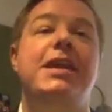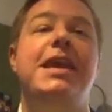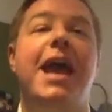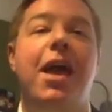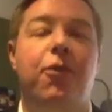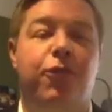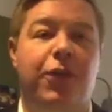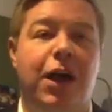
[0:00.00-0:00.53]

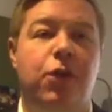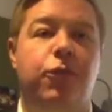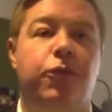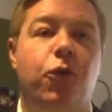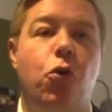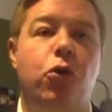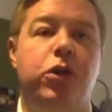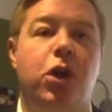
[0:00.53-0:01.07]
after year
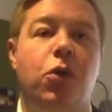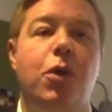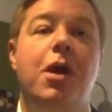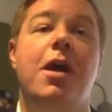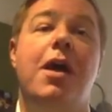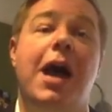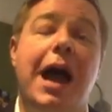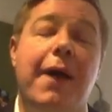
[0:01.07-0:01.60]
5
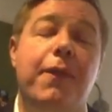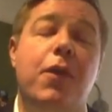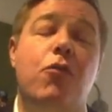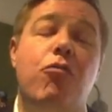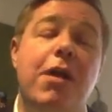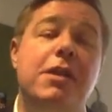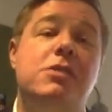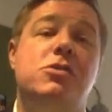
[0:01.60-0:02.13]
for you,
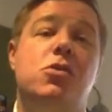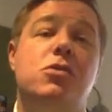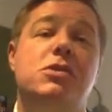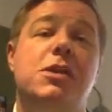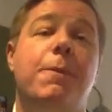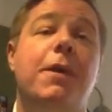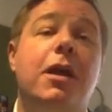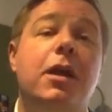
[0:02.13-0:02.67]
and the
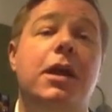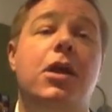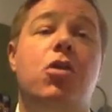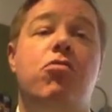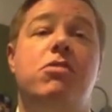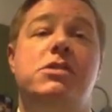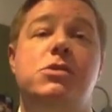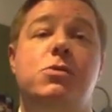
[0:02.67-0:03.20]
rental
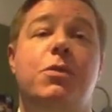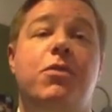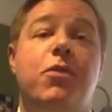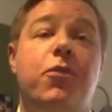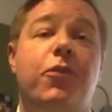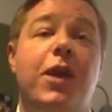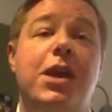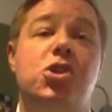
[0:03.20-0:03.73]
typically
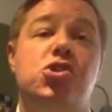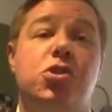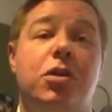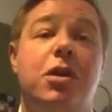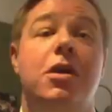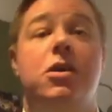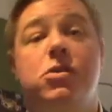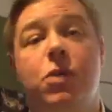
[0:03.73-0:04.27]
increases with
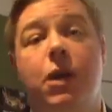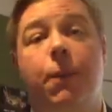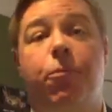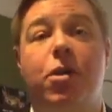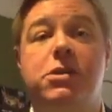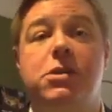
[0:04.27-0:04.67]
inflation.